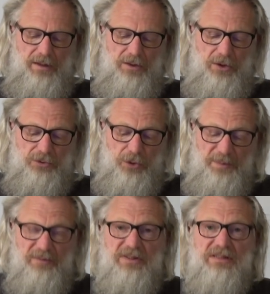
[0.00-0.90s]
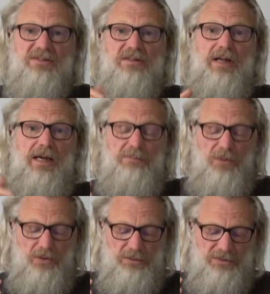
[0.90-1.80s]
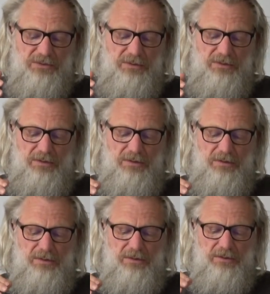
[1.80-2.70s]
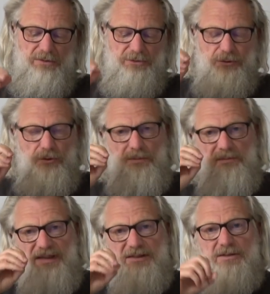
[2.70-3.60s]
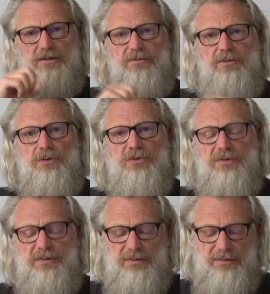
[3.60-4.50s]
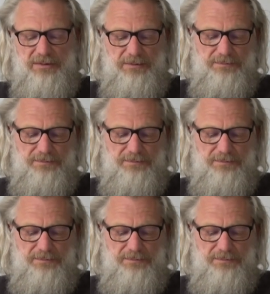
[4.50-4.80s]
On top of that, slime molds show much versatility.